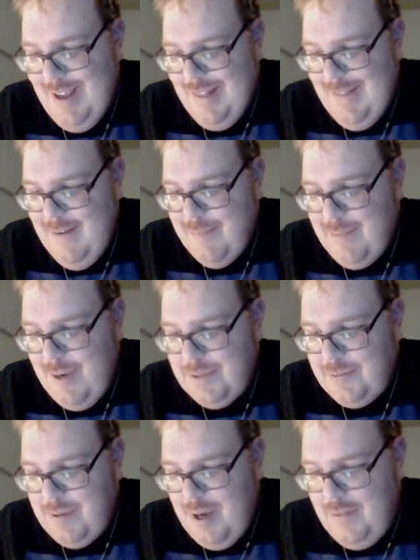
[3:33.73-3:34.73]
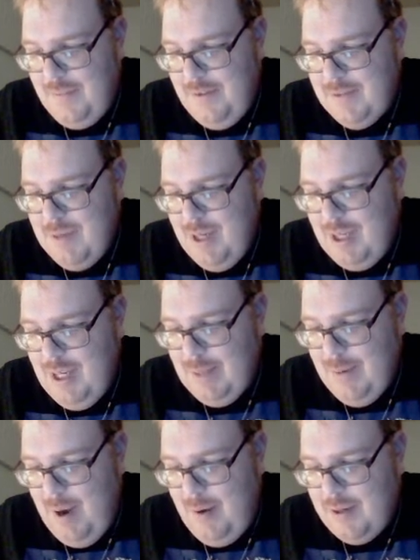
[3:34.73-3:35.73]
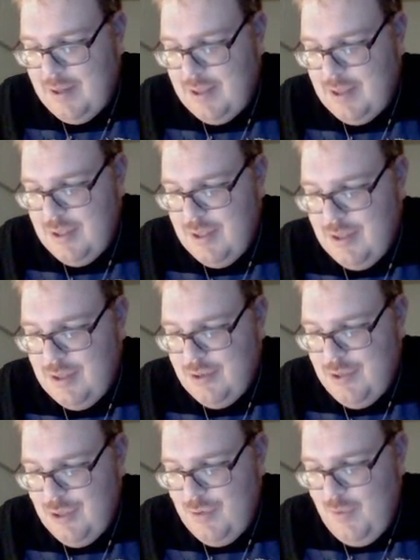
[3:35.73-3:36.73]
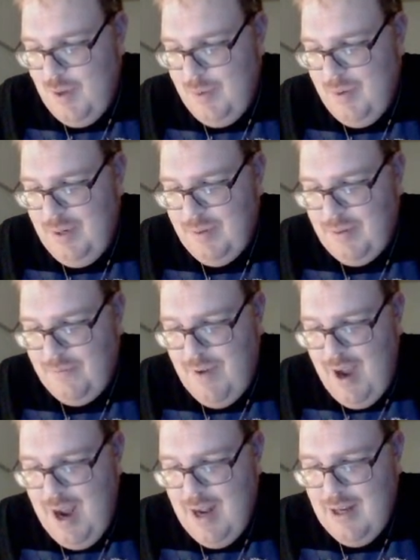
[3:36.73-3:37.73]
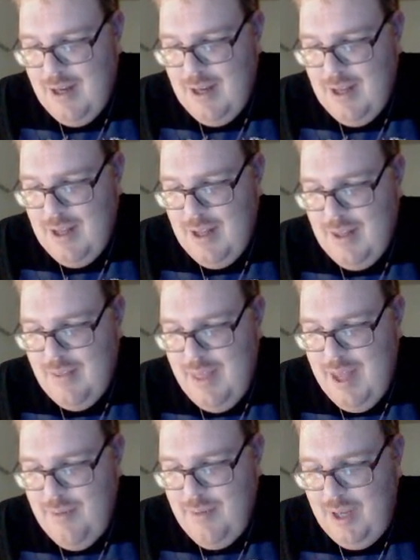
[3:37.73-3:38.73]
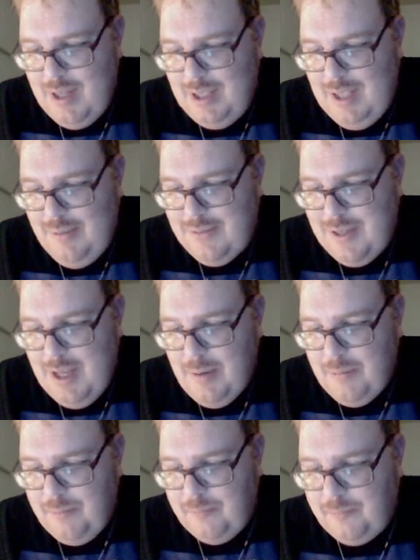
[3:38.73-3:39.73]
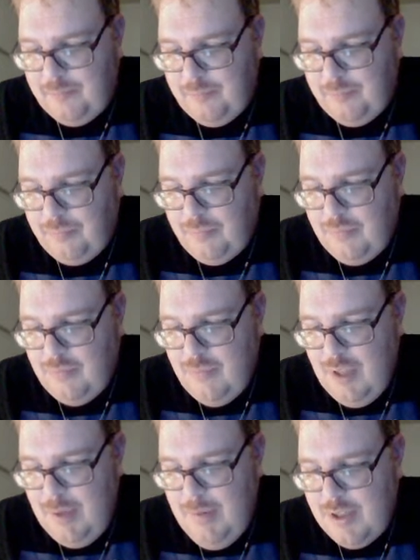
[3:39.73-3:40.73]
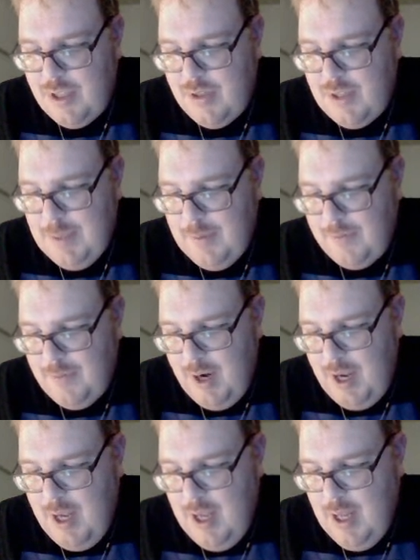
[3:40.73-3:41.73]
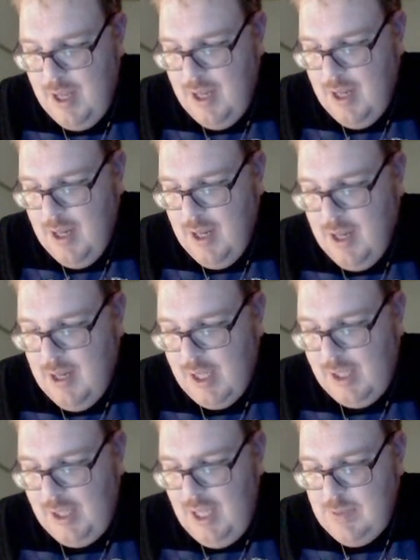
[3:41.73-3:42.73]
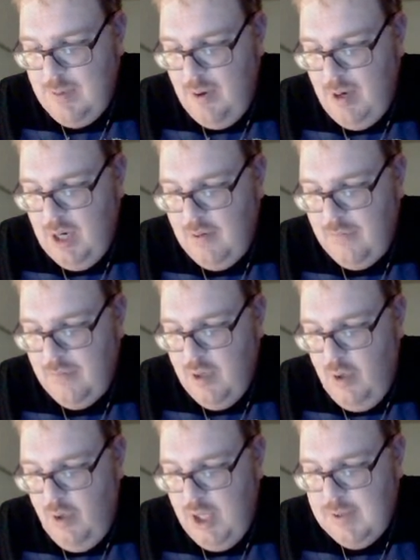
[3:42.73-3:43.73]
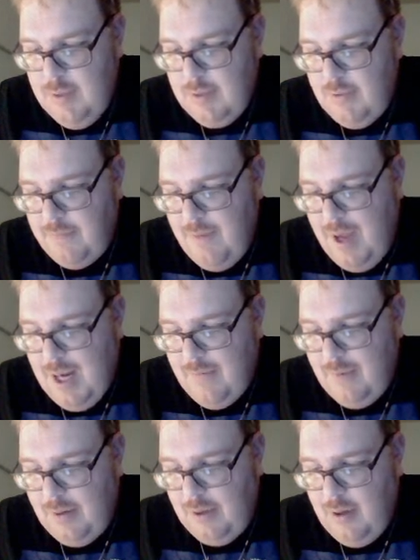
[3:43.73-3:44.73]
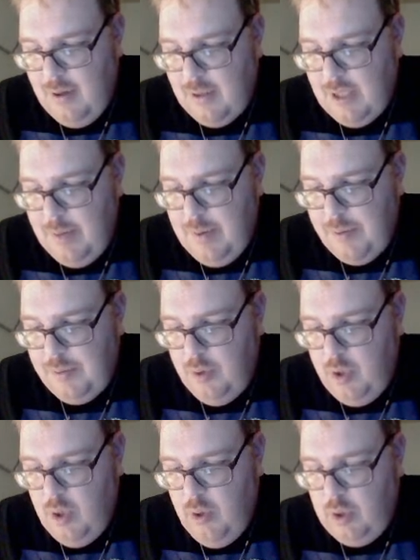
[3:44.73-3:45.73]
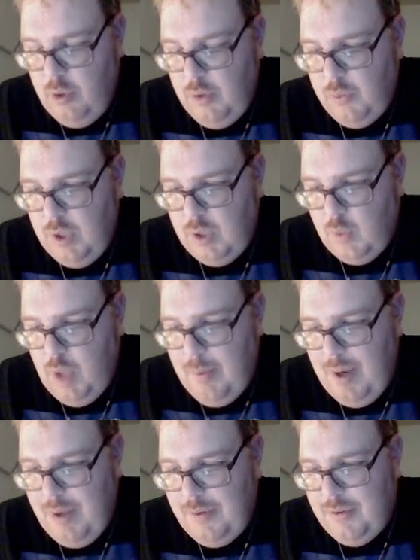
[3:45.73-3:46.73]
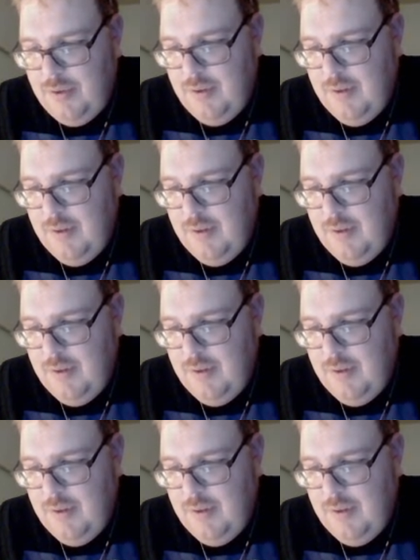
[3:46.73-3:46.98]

They impossible at least being king of the pirates. Just one rope I'll go to find, then we get the laugh tail. It's so simple, Frankie. The last pawn gift. No one was able to find it for a long time. Absolutely no clues where its whereabouts.